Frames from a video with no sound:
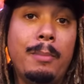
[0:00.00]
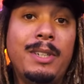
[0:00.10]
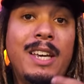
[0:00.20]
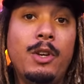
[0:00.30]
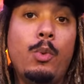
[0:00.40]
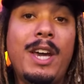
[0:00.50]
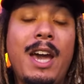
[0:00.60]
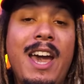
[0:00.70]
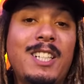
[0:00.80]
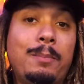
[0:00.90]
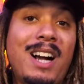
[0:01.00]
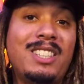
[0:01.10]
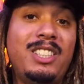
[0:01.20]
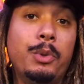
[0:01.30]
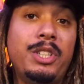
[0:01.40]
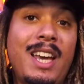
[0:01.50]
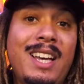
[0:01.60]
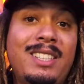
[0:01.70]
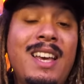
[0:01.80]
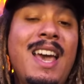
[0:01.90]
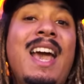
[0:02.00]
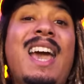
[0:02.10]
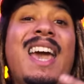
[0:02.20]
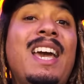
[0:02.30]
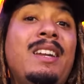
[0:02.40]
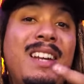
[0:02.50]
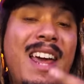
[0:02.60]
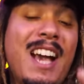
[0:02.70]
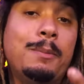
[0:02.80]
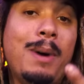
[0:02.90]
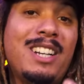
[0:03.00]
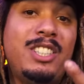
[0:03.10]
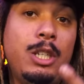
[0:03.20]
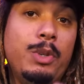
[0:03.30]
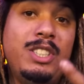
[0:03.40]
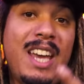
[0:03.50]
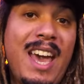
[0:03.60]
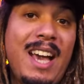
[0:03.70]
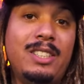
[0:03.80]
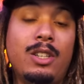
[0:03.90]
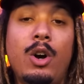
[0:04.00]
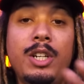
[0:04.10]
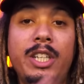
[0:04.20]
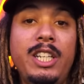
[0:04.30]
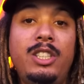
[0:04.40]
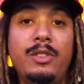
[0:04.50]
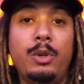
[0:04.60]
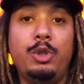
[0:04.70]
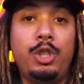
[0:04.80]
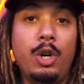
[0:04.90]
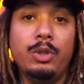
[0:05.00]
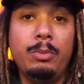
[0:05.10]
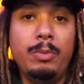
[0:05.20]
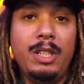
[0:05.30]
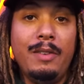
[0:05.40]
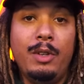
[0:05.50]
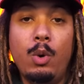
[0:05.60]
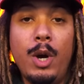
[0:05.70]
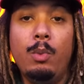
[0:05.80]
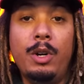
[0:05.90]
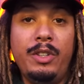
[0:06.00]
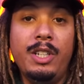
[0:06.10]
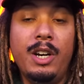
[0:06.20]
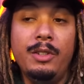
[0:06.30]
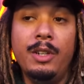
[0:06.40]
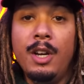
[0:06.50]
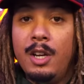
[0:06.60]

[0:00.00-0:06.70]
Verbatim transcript: I'm giving away an Xbox Series S and an Xbox Series X on each of those shows. I'm gonna be giving away one or the other.